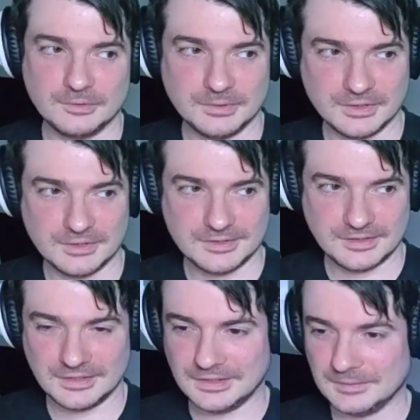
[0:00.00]
because
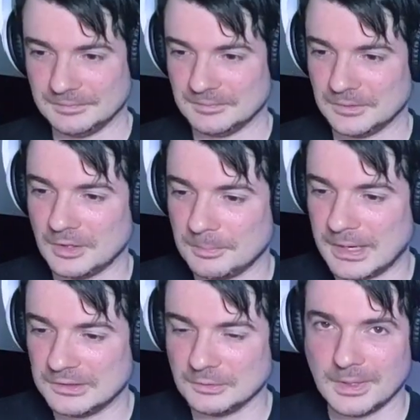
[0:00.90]
to not
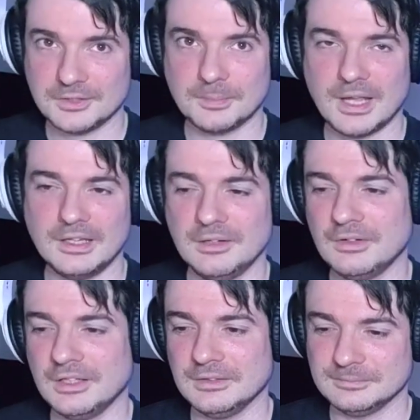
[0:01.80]
bet too much money, right?